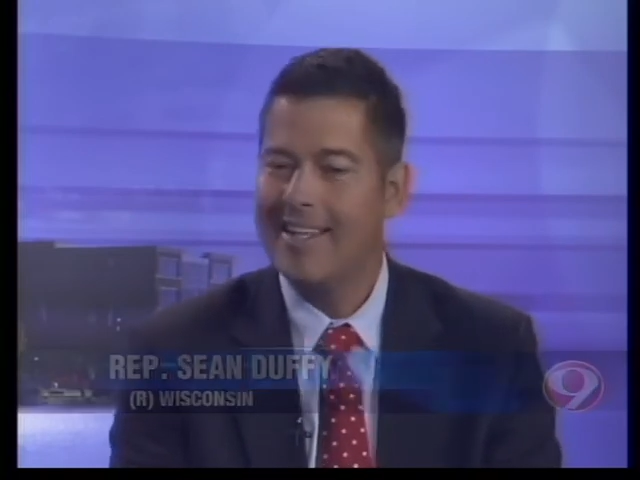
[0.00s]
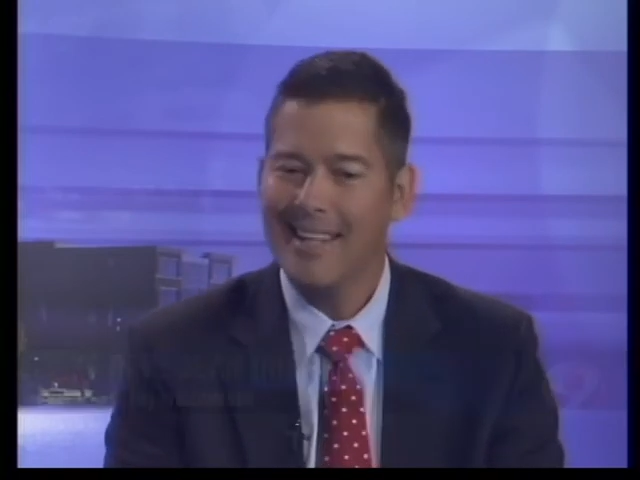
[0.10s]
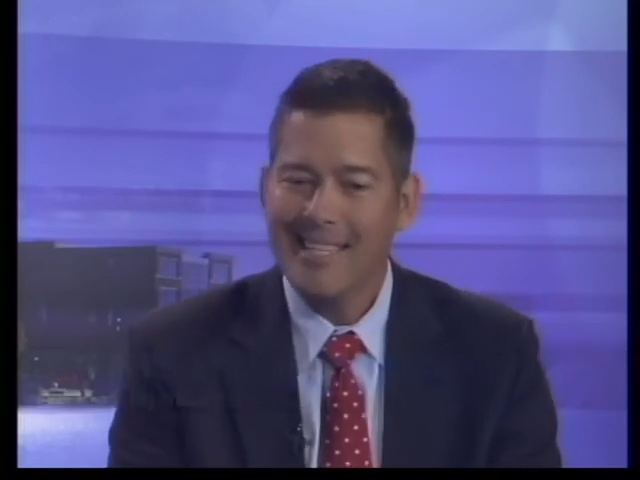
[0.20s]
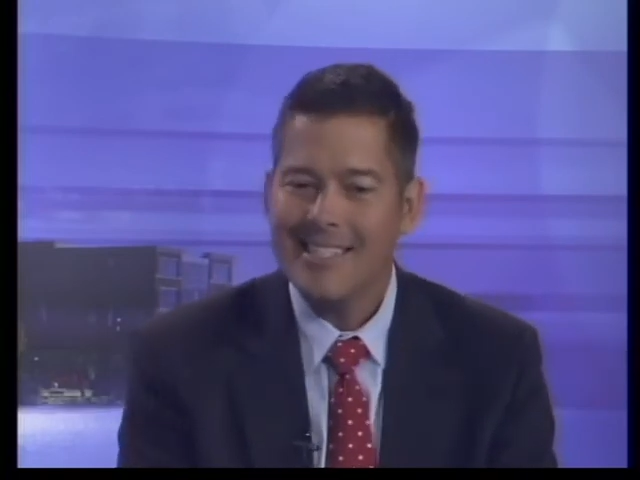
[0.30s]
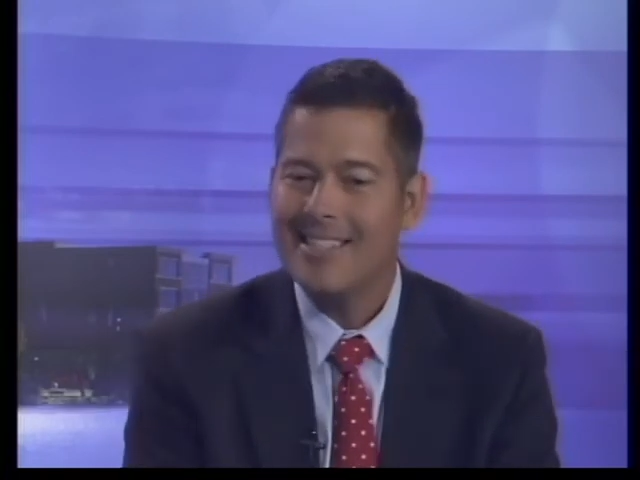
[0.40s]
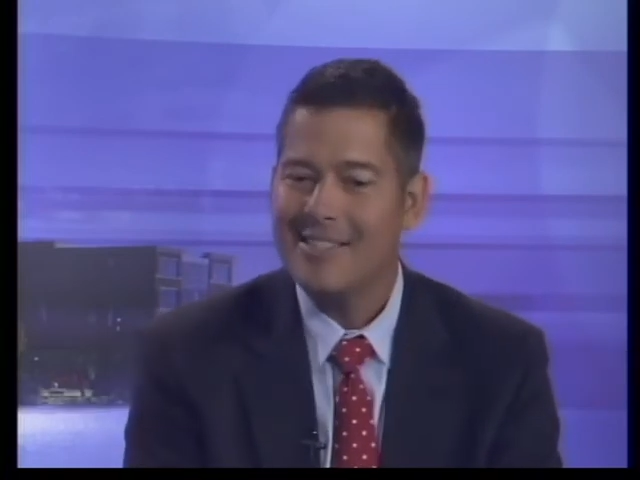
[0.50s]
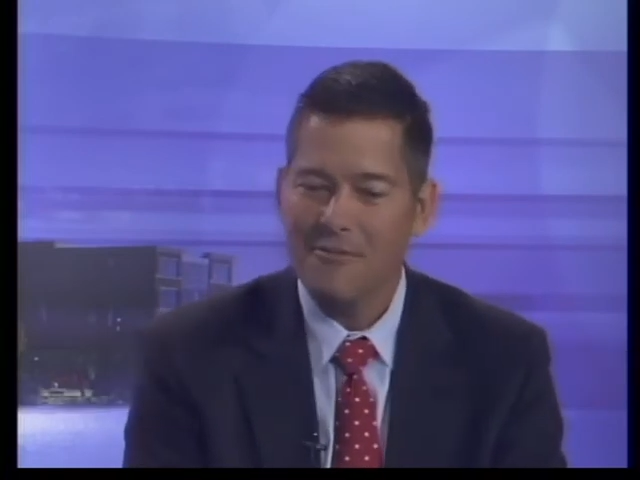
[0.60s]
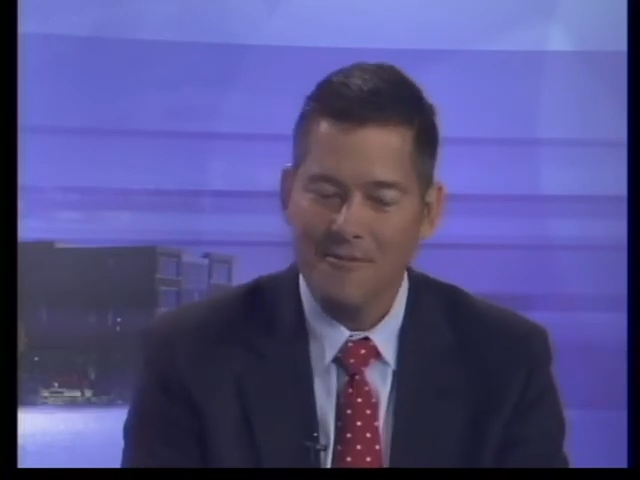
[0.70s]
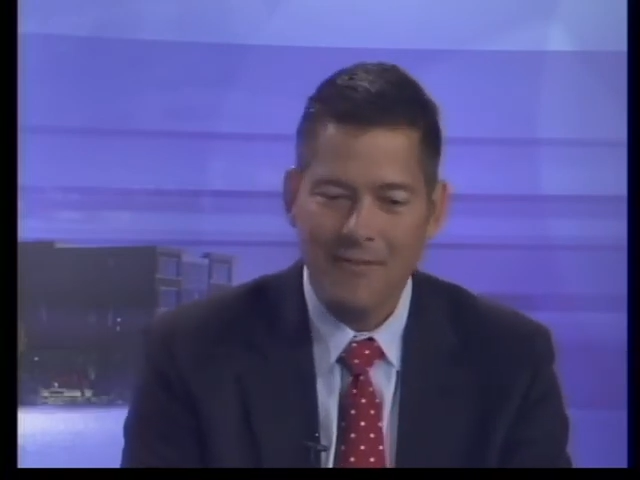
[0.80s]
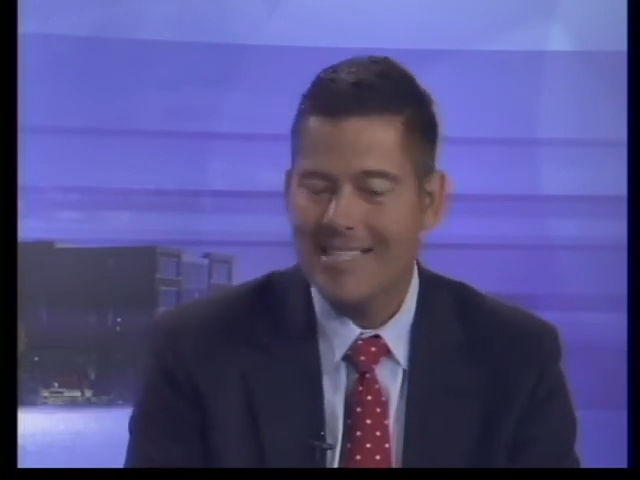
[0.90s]
let's at least
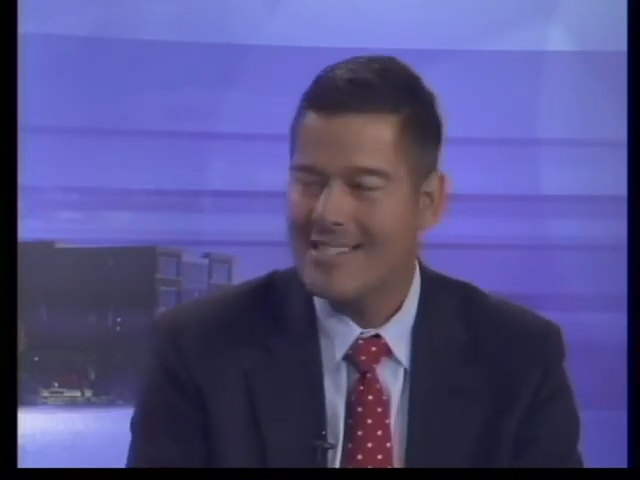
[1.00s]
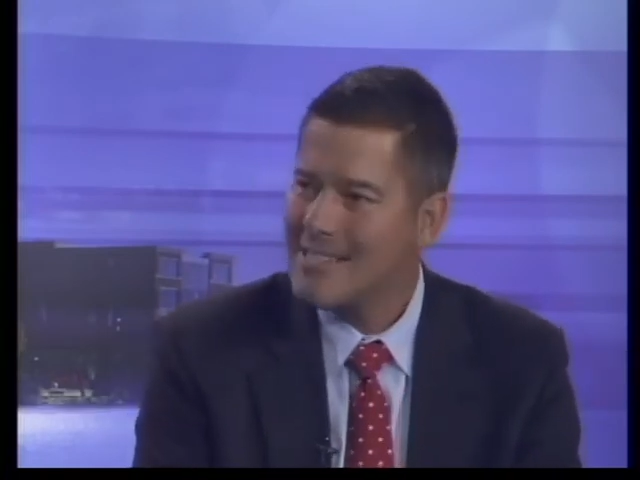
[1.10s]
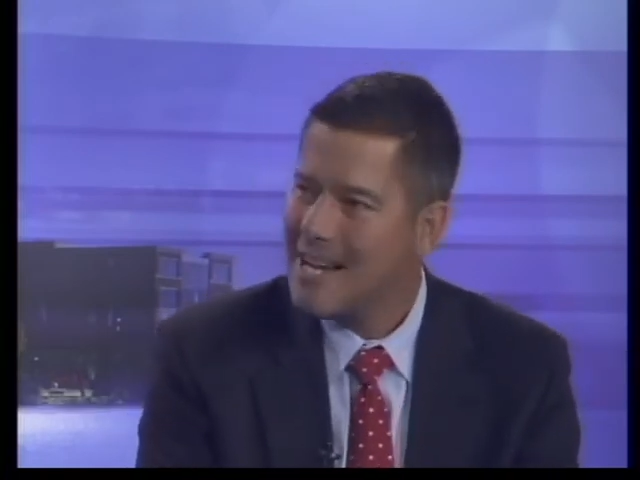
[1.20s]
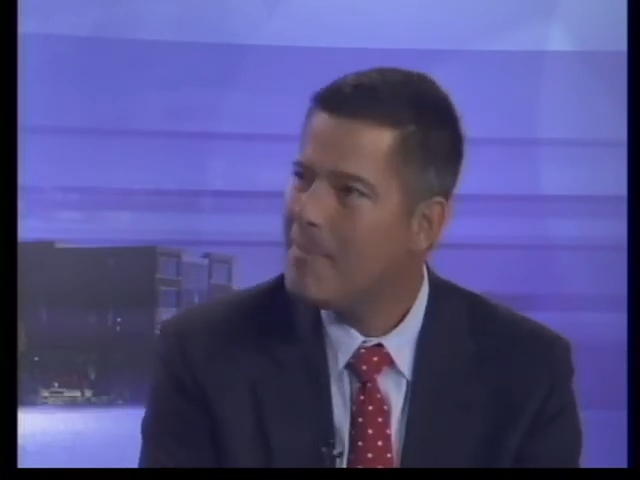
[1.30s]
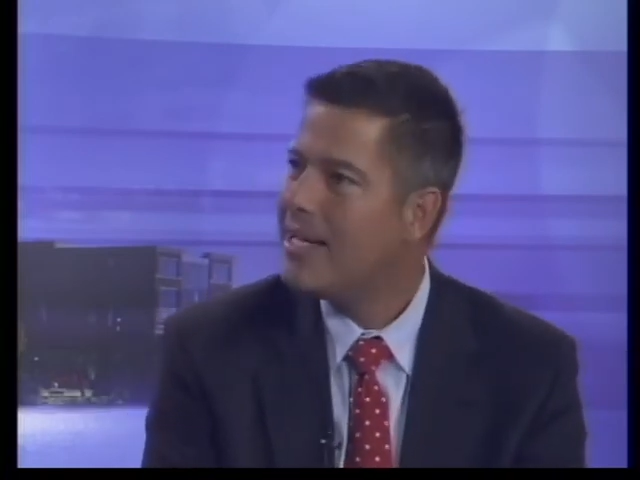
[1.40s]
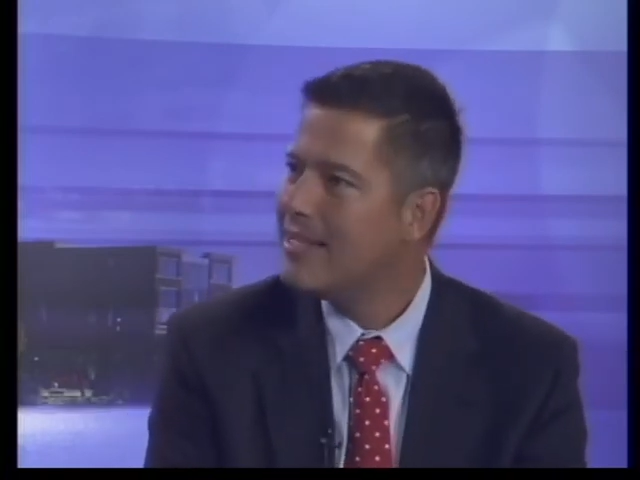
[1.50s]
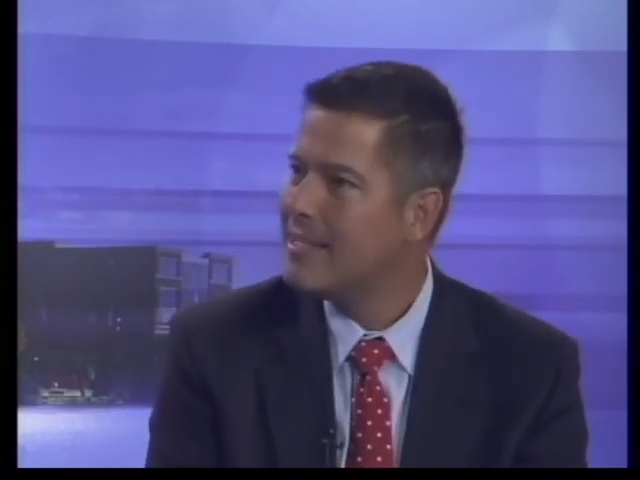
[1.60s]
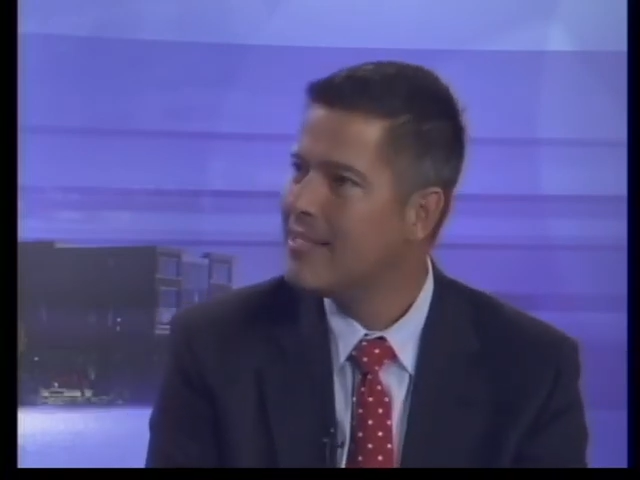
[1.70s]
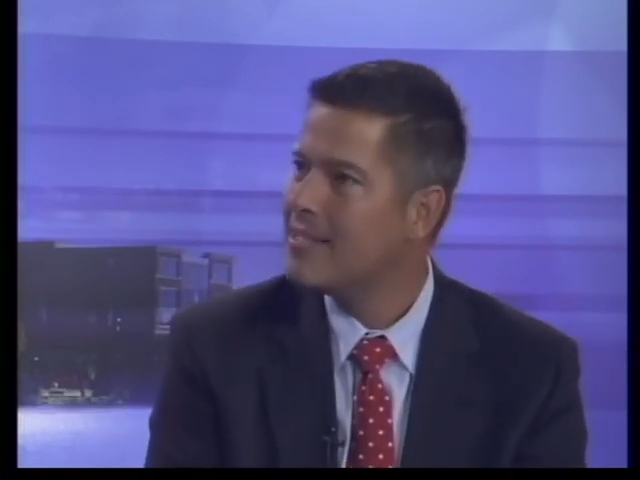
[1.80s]
find some ideas